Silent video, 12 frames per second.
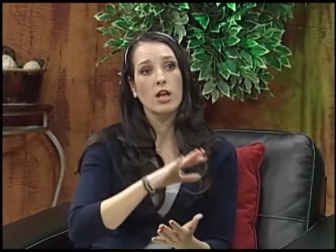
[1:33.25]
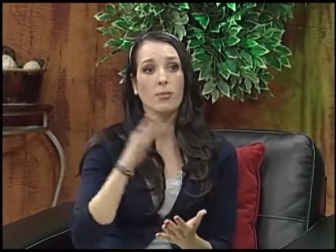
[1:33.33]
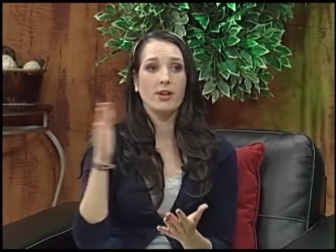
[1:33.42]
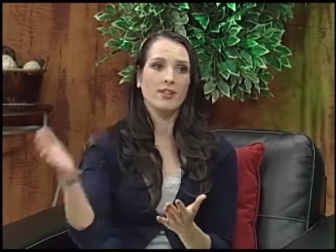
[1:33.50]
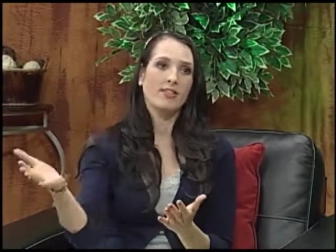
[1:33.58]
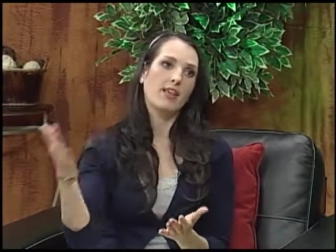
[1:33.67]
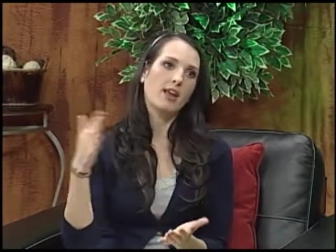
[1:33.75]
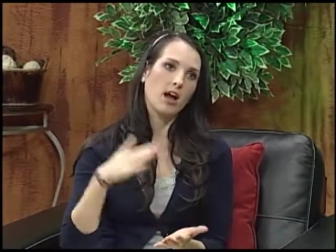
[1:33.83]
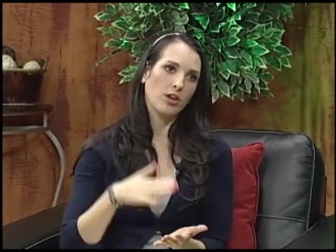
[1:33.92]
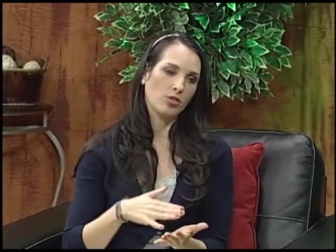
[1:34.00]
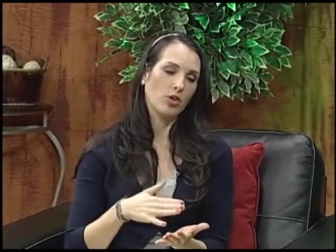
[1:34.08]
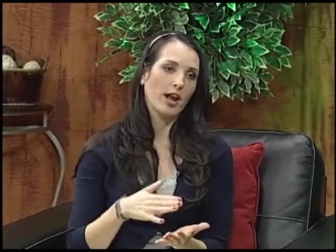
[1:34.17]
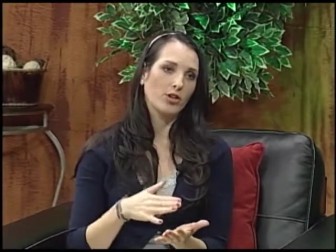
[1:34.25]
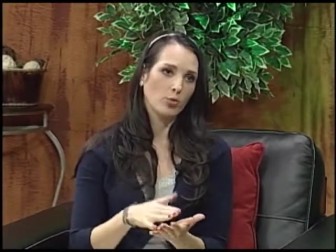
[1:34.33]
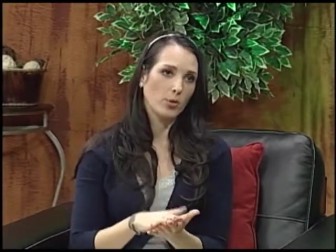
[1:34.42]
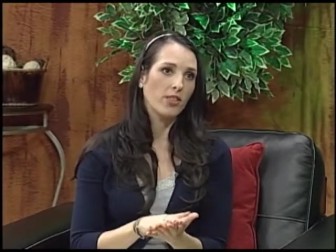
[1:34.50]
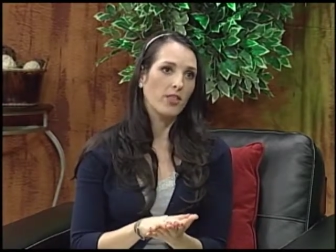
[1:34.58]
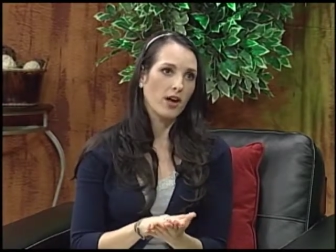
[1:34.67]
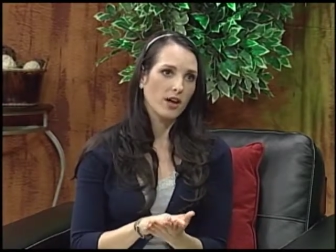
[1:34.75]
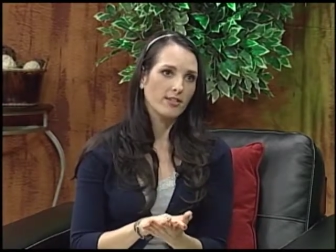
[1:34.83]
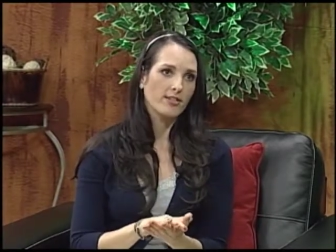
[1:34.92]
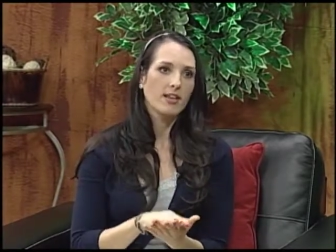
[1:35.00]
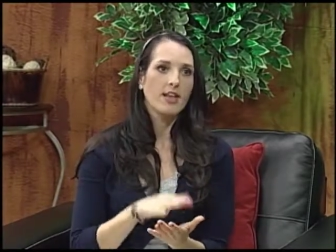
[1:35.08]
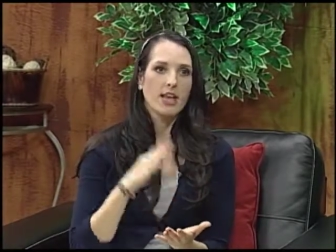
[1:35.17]
because they contract with
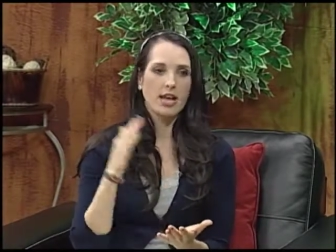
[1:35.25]
us,